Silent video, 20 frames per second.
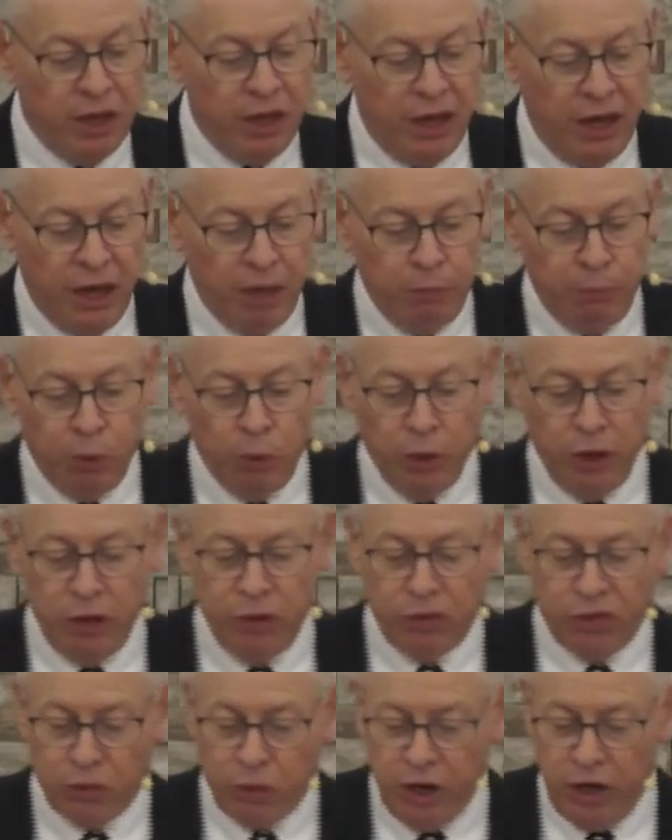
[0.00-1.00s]
And
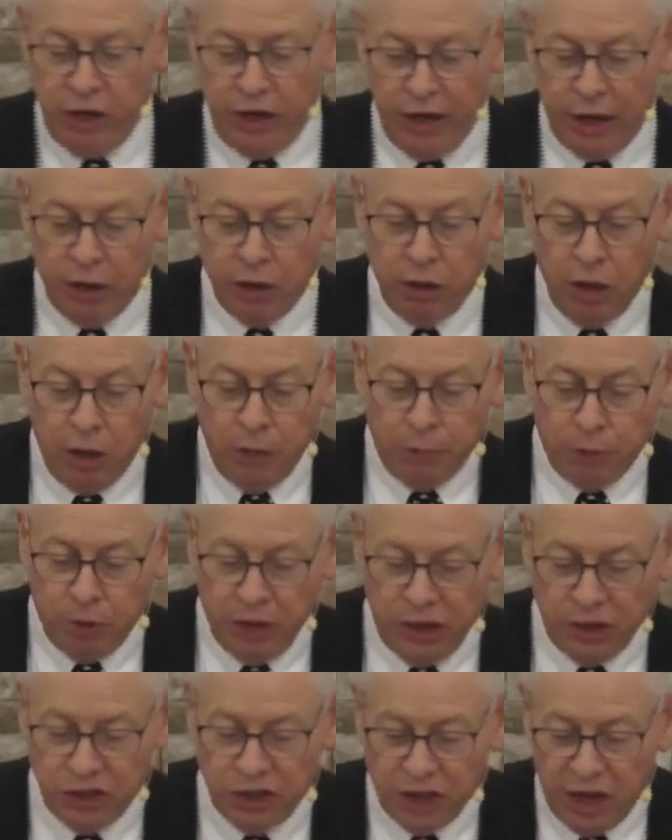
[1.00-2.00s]
point three now,
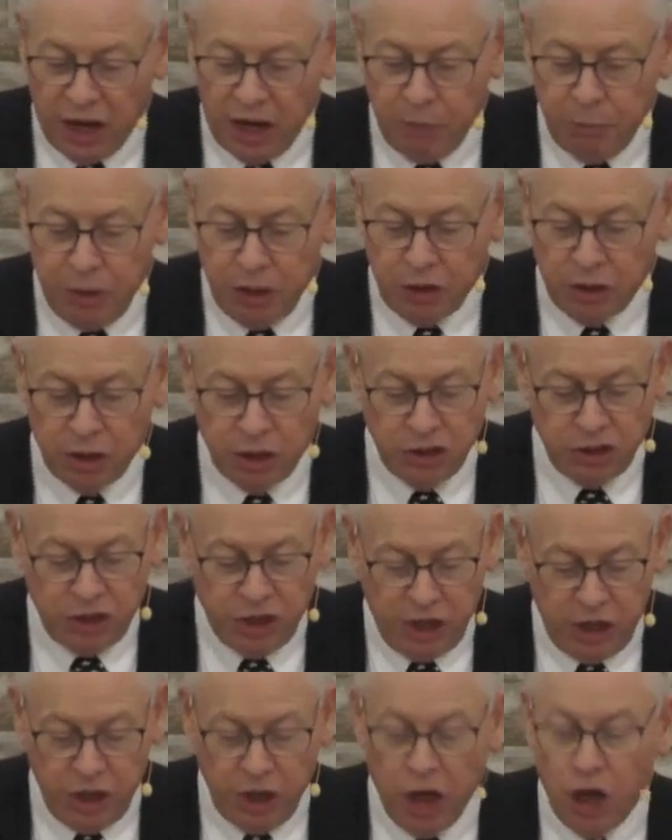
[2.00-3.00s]
praise God because
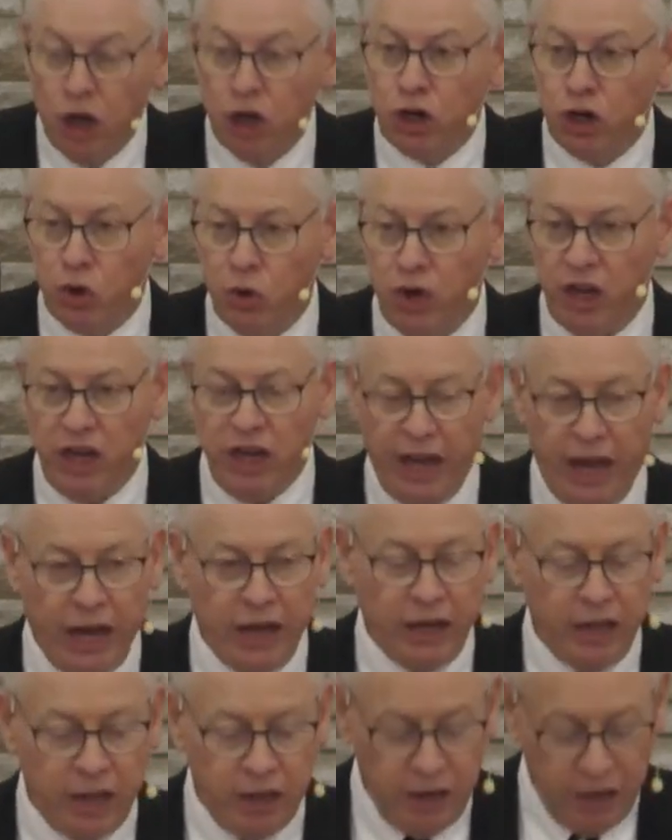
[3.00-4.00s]
He
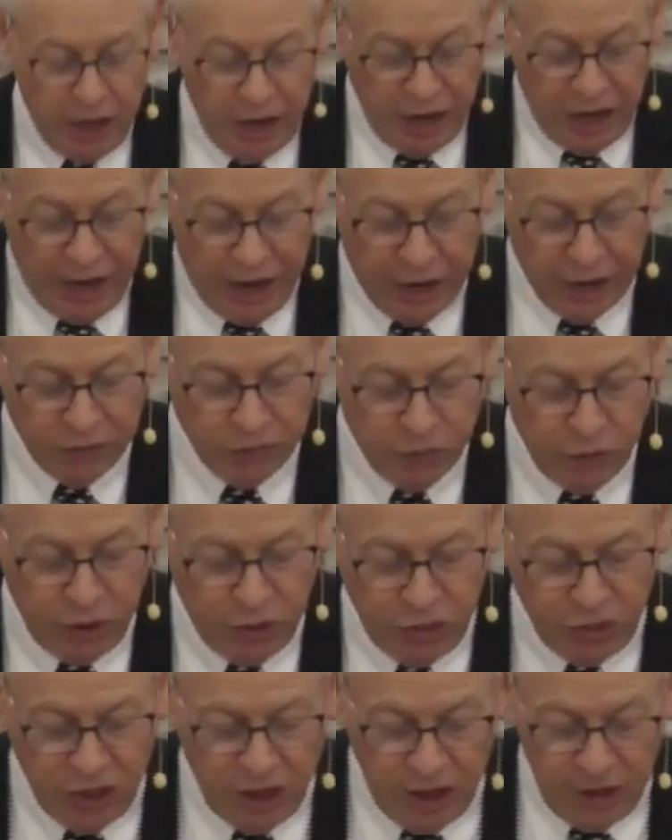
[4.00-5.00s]
created
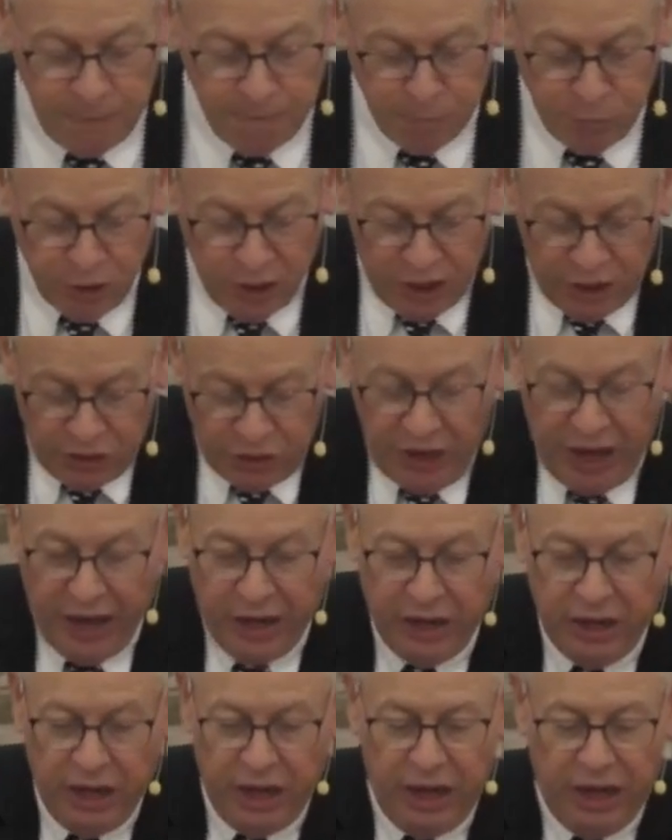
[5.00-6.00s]
everything
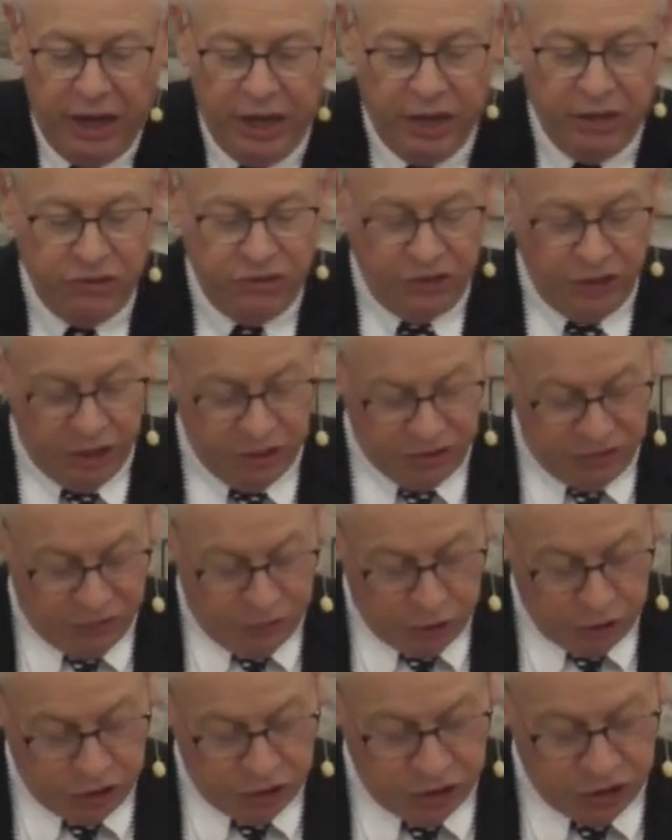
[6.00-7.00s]
that exists. Verses